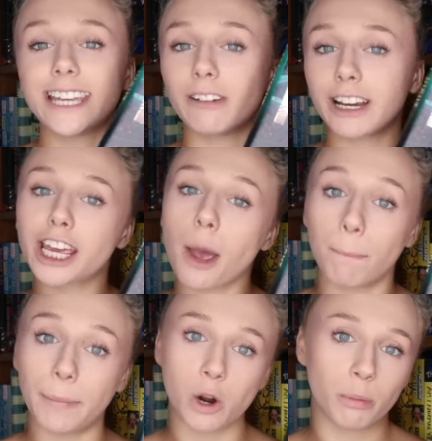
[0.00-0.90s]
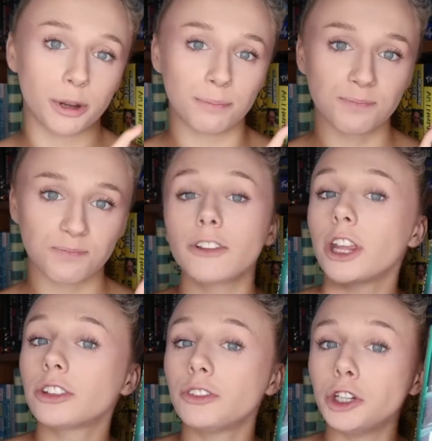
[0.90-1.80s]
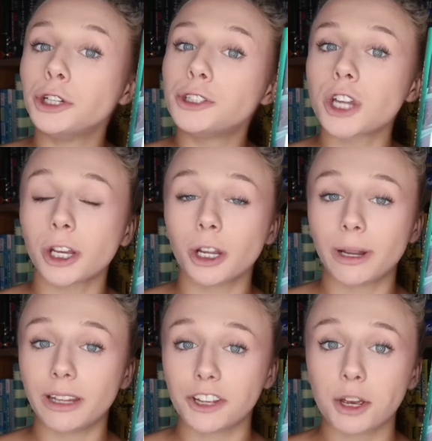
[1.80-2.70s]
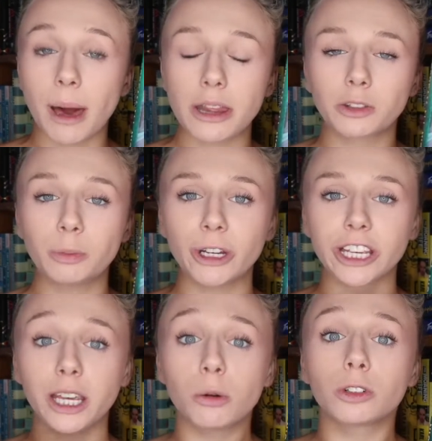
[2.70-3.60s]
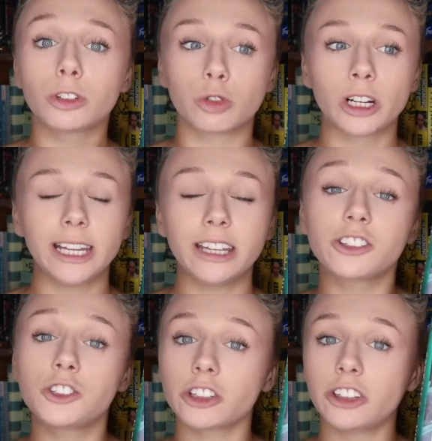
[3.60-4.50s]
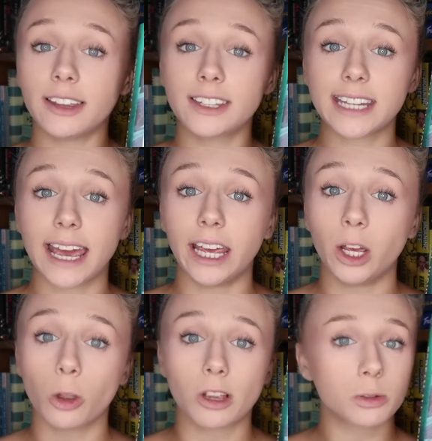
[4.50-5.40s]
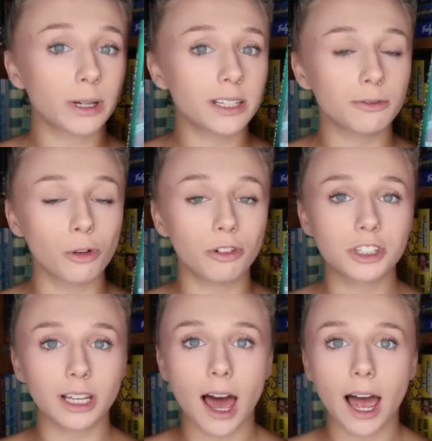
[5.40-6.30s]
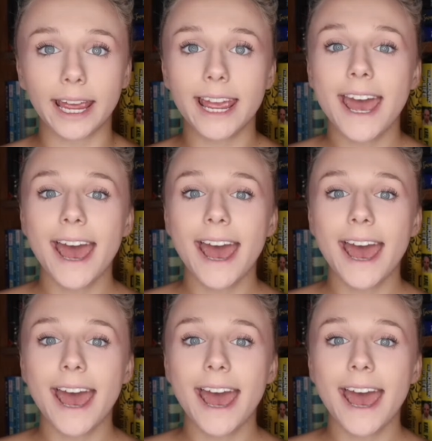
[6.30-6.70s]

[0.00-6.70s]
Derek Millman. For those of you who don't know anything about this book, it was released just the other day on the 24th of July.